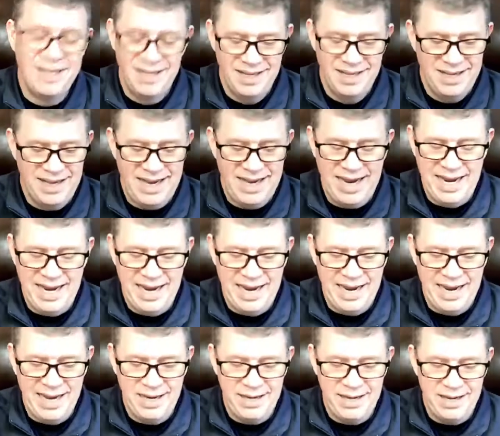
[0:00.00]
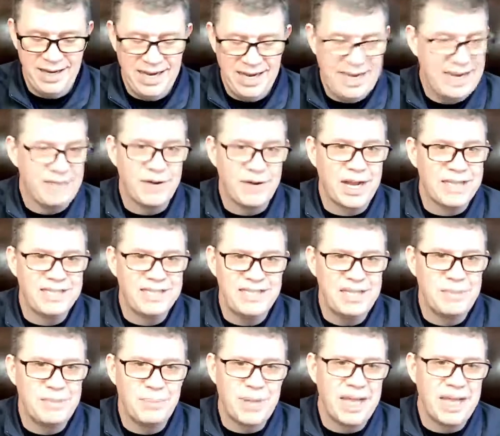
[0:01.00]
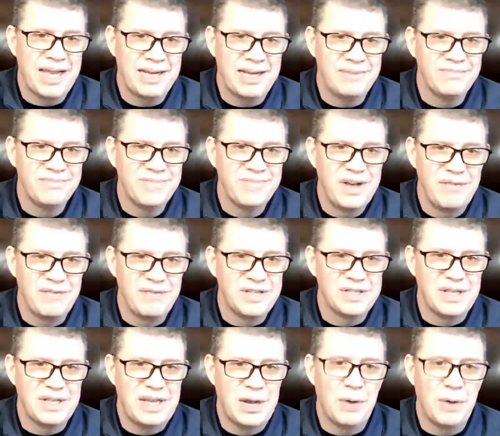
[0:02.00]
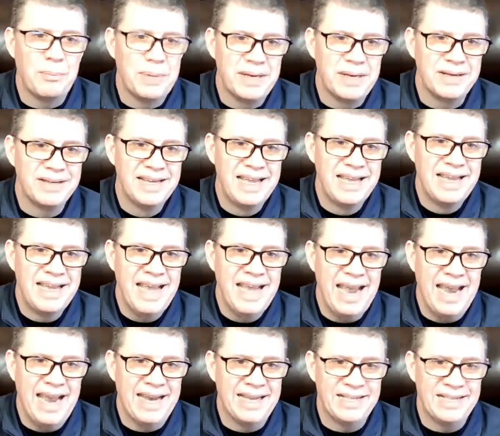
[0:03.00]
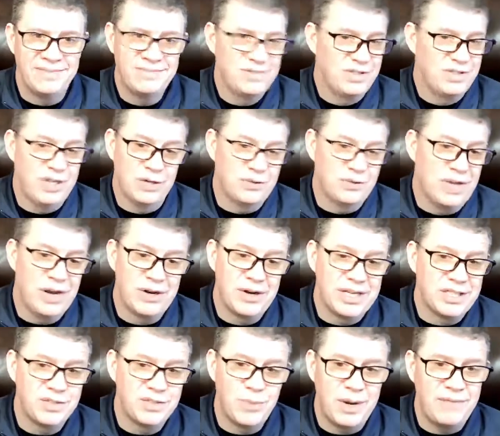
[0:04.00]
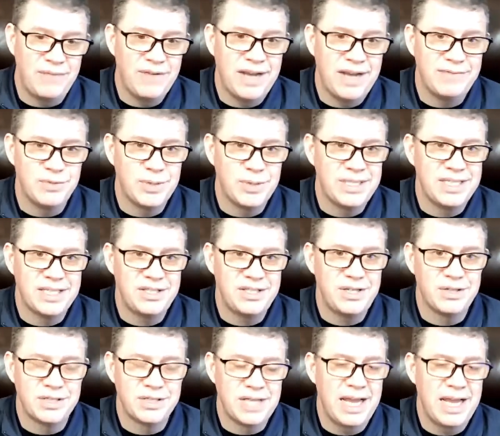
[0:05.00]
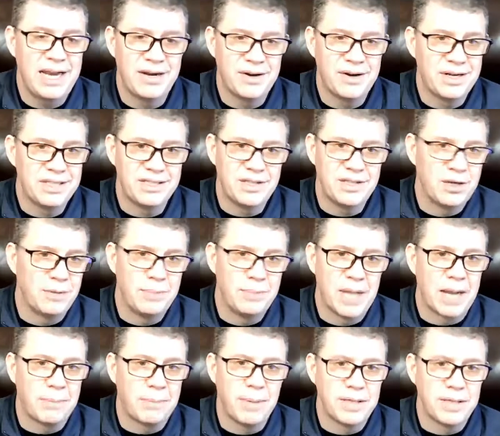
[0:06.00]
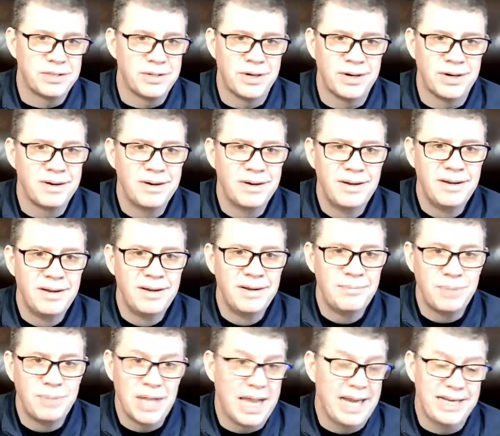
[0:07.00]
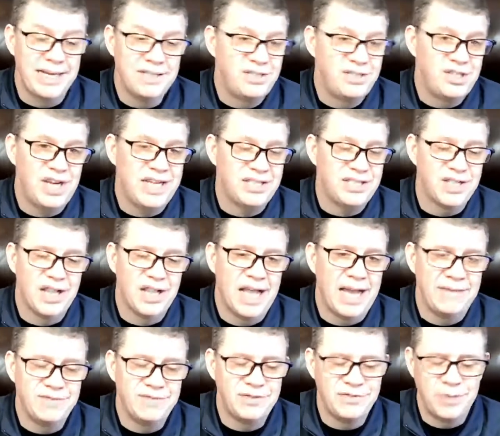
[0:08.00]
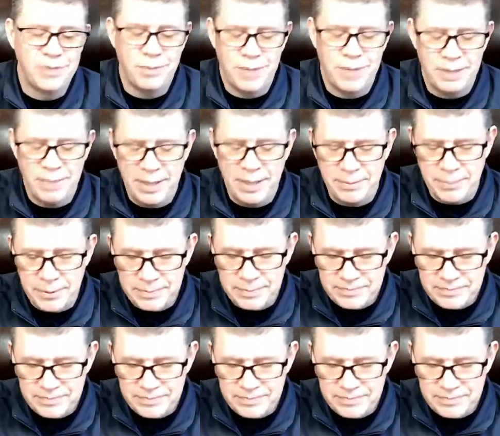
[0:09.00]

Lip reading: and he never got to see the play officially open. And it, you know, here it is 25, 26 years later, and it's still a blockbuster play. It's changed the lives of so many people.